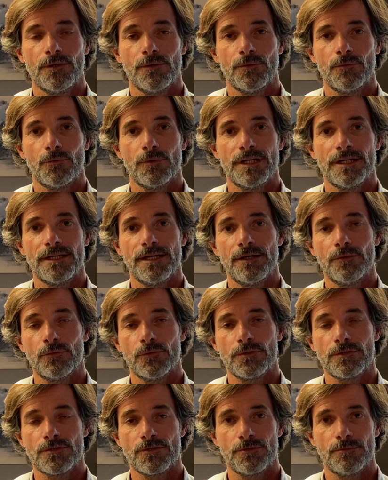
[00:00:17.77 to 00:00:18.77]
when they
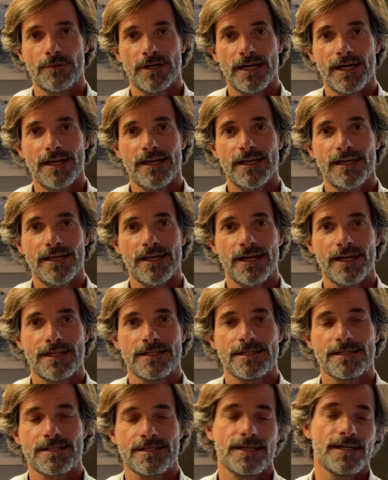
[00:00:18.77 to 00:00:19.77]
want to buy and
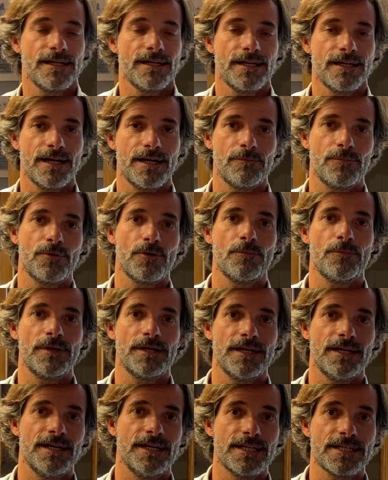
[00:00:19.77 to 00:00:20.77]
sell a
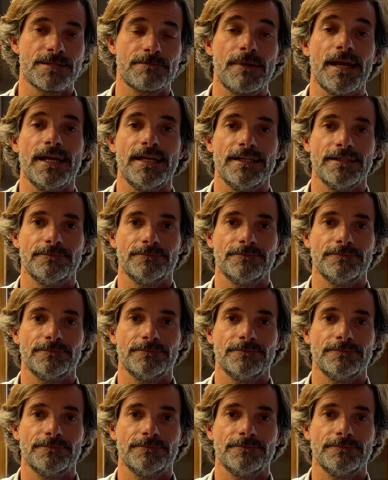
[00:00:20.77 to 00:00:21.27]
property in Spain.